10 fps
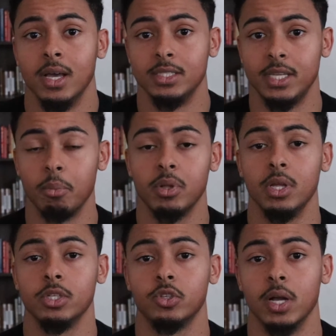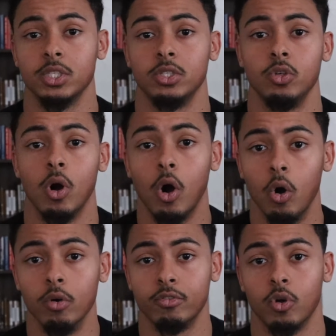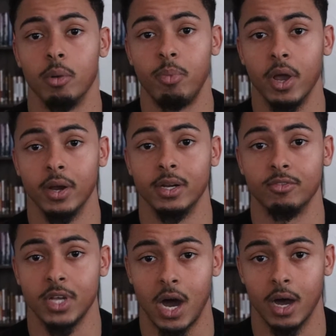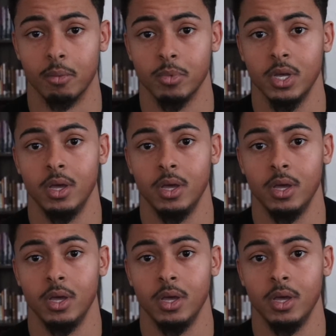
is typically a stretch that you'll hold for a period of time.